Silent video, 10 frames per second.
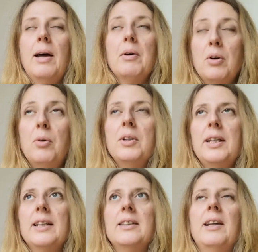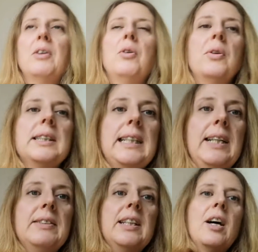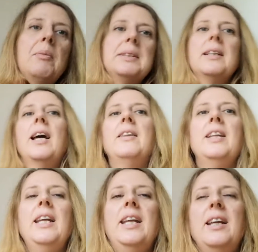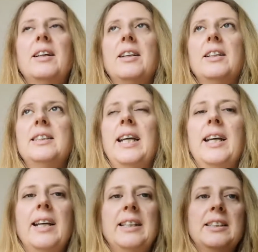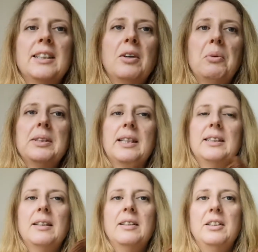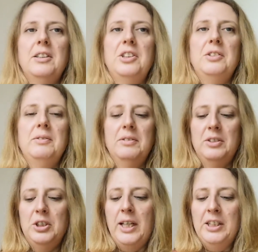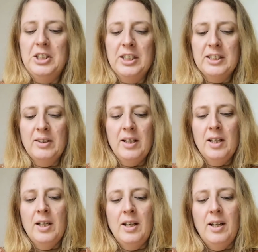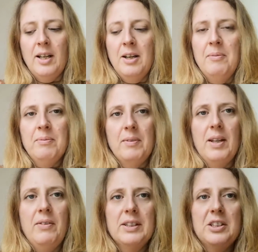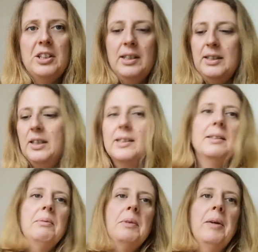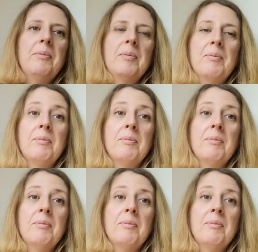I'll call the sleeves the arms, and the tech editor always has to change it. I feel such an idiot, but